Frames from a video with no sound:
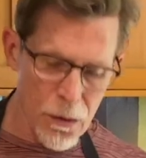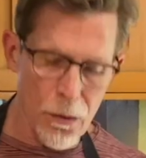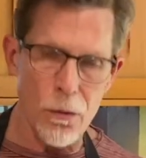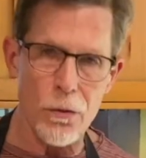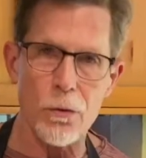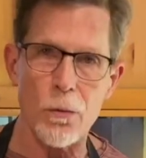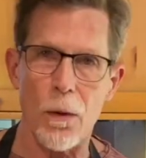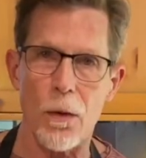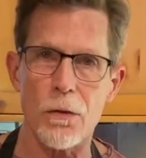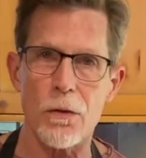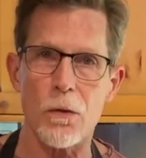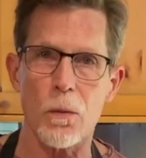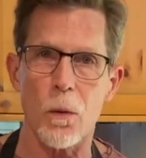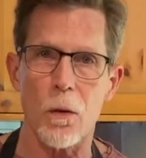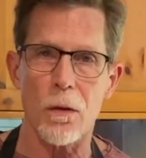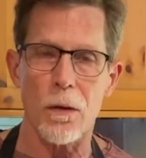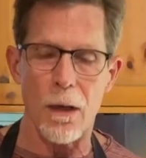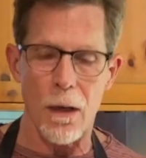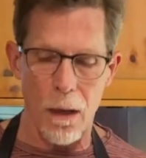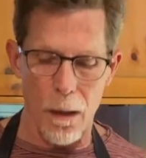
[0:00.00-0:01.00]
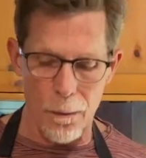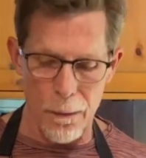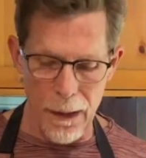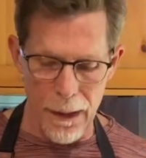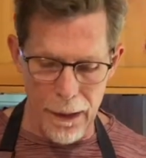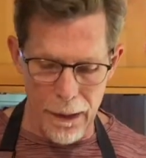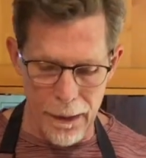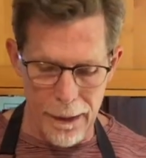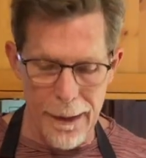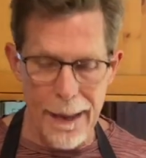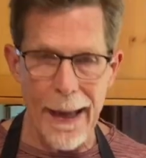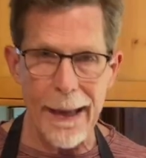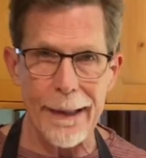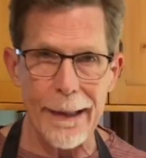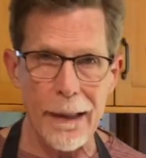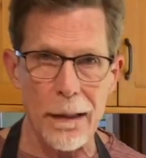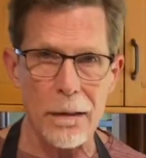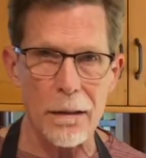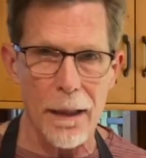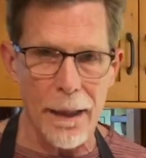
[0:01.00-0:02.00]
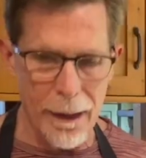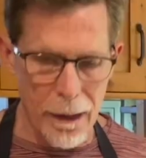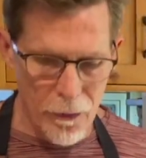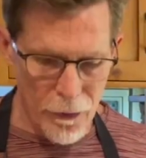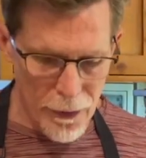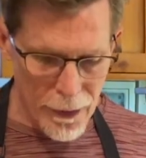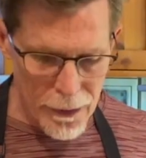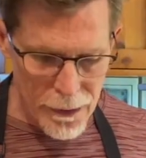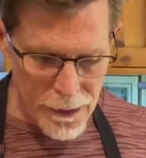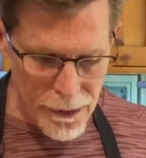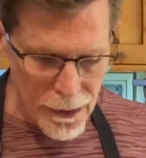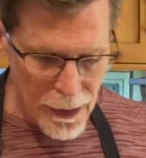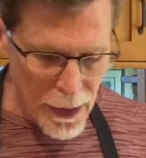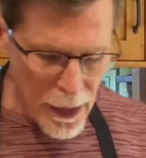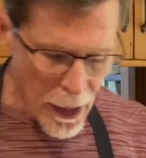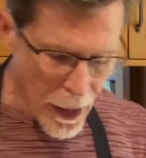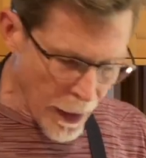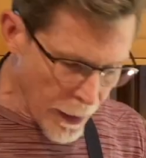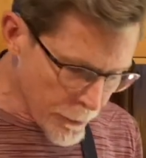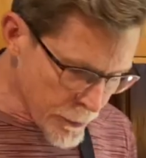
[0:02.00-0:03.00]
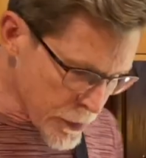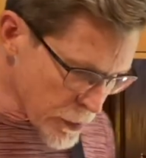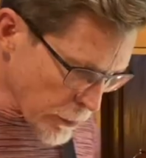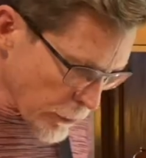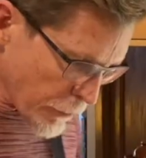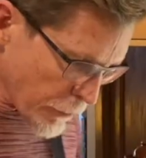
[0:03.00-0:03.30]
those roasts will come in netting like this. So